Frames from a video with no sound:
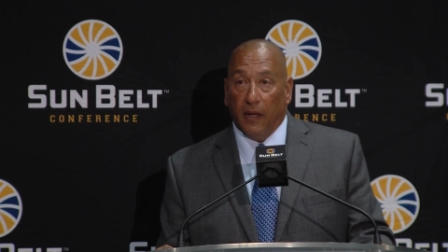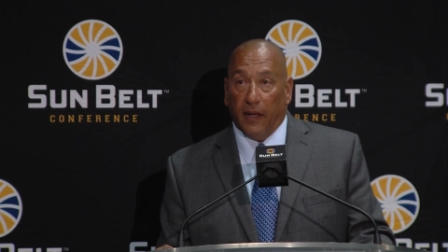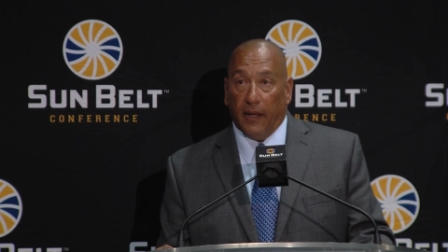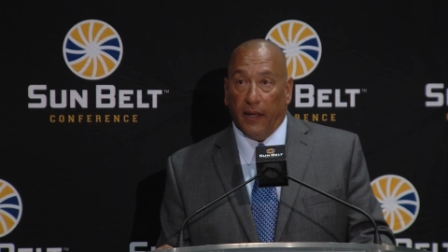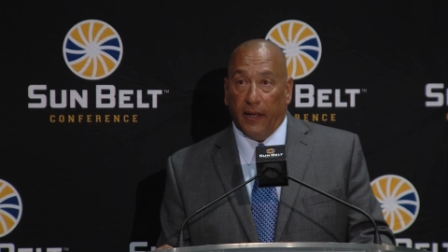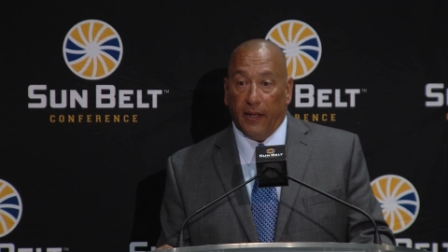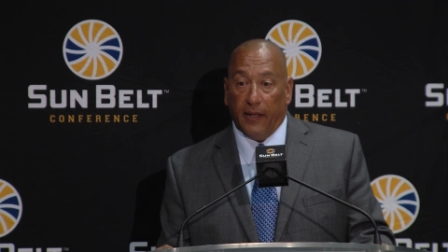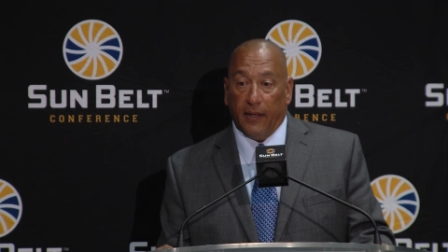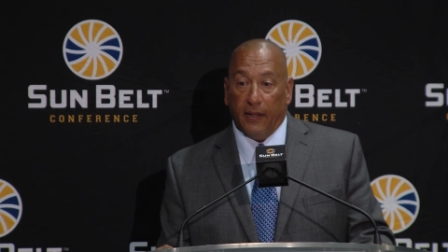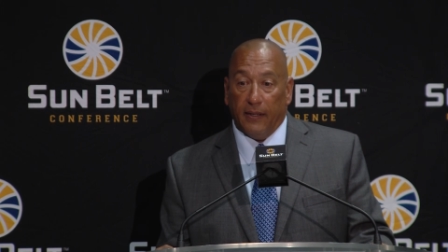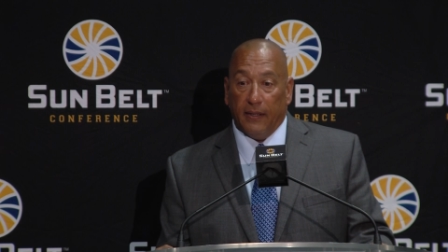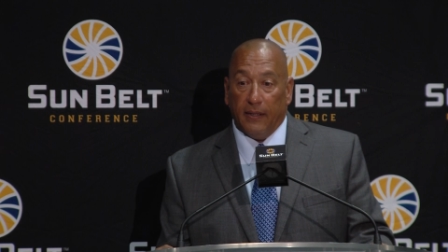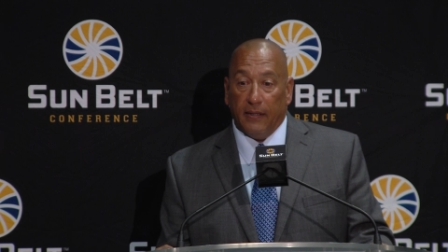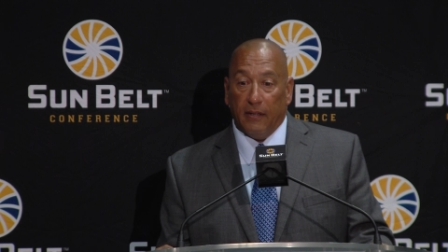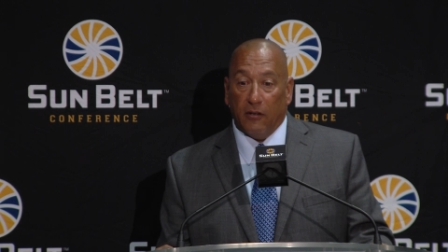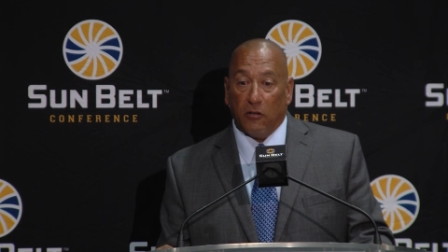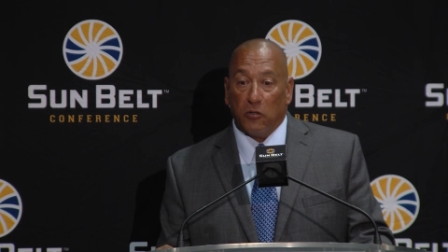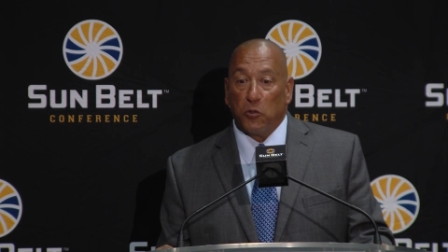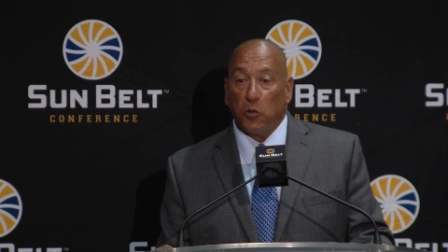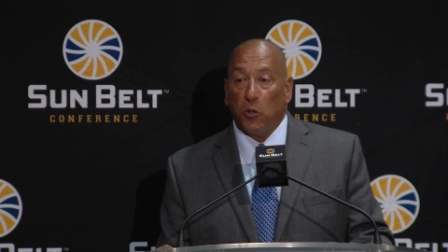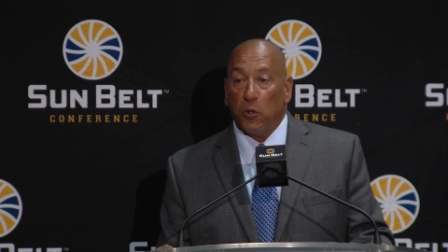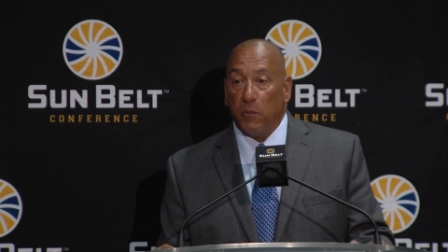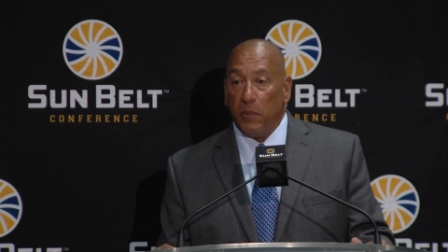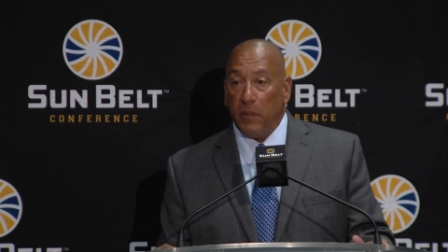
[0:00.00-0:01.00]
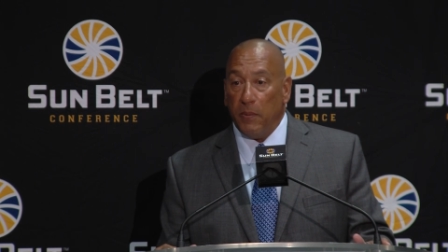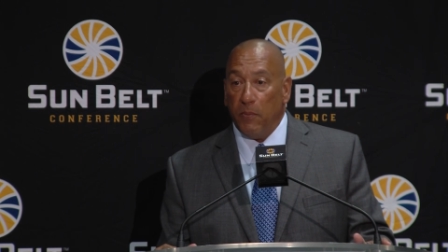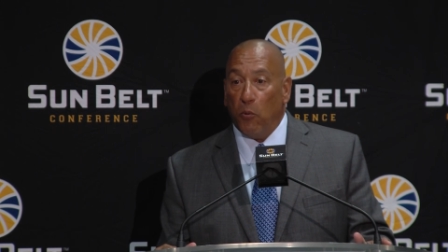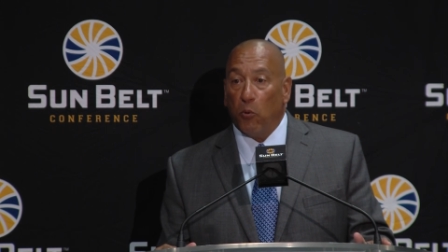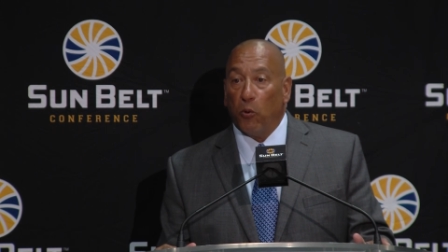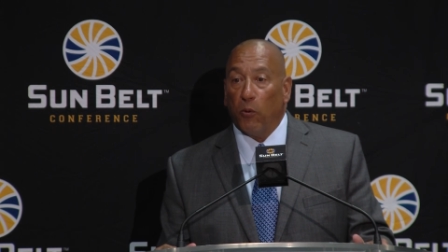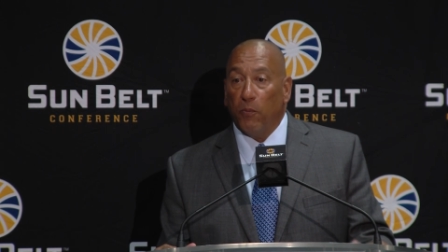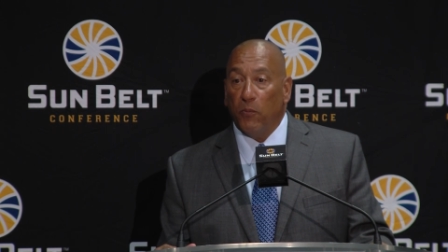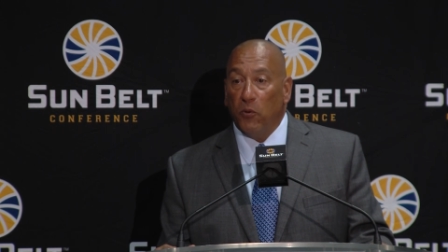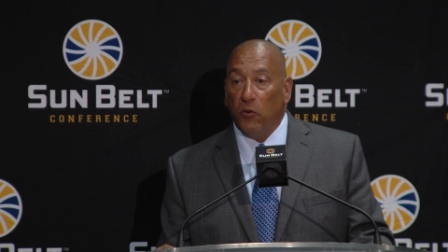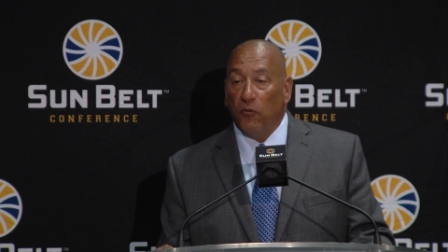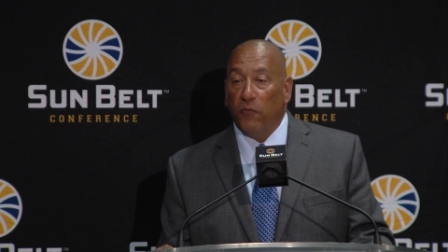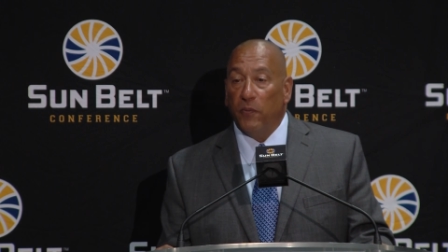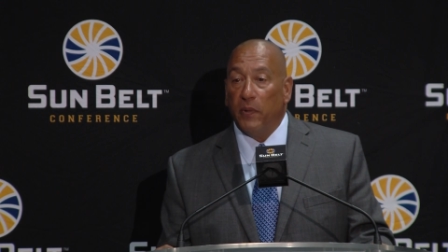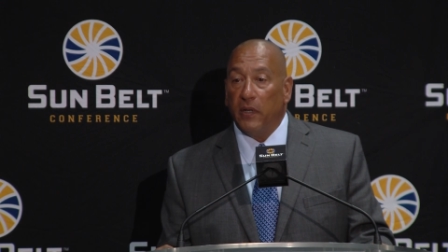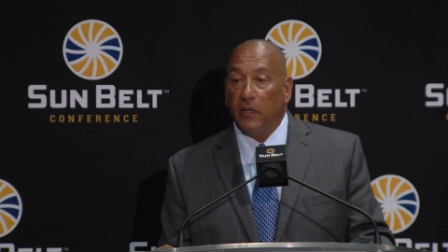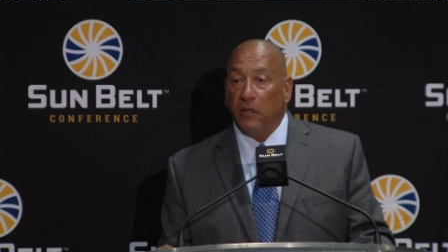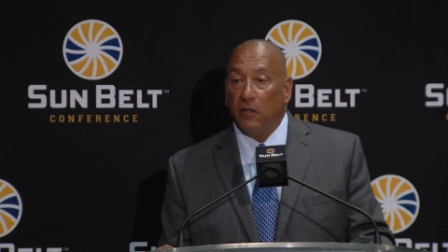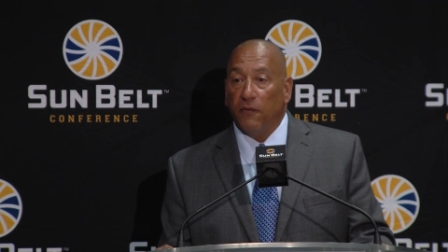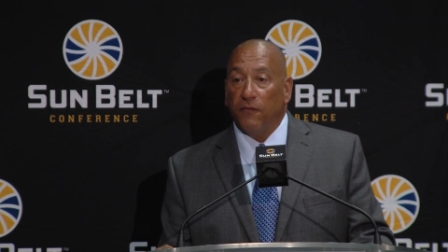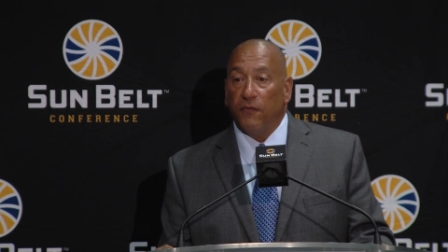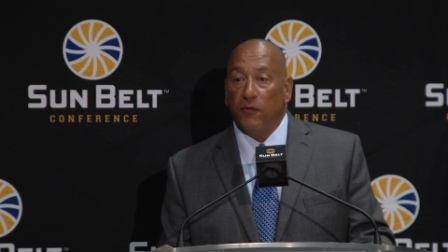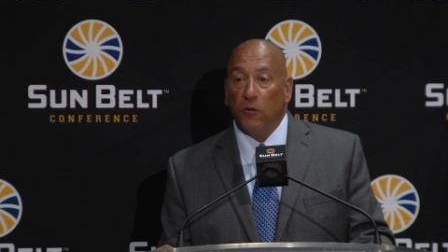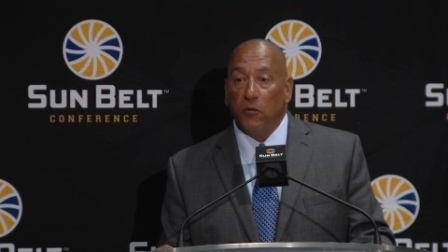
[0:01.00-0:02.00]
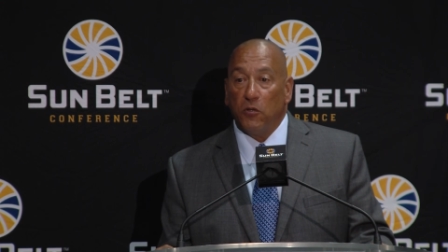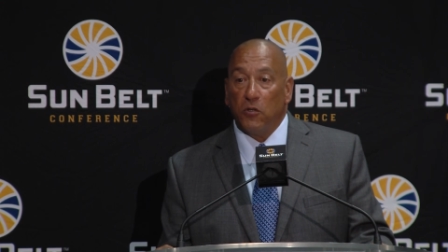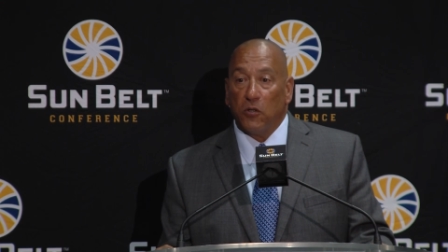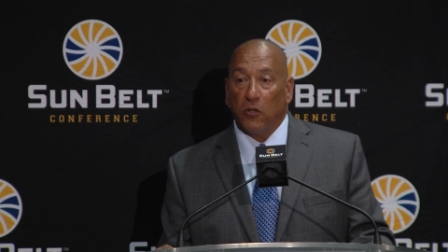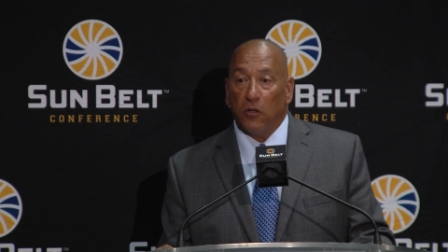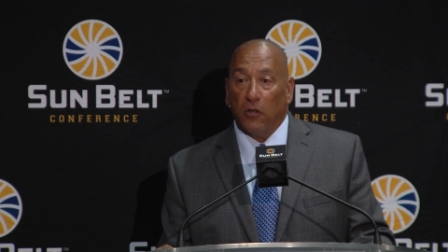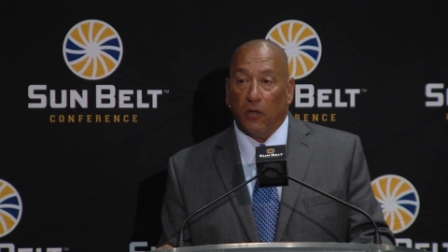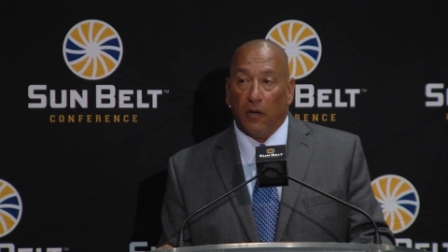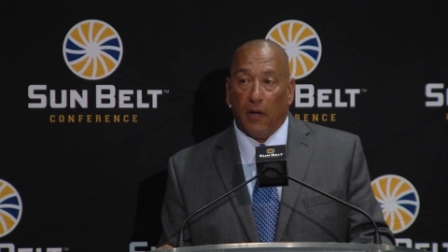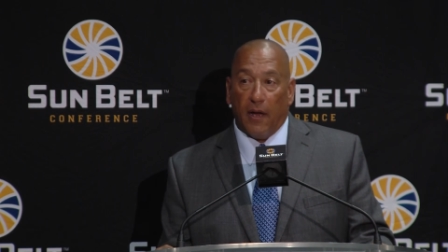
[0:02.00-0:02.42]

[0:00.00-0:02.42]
and there's going to be more movement in the future.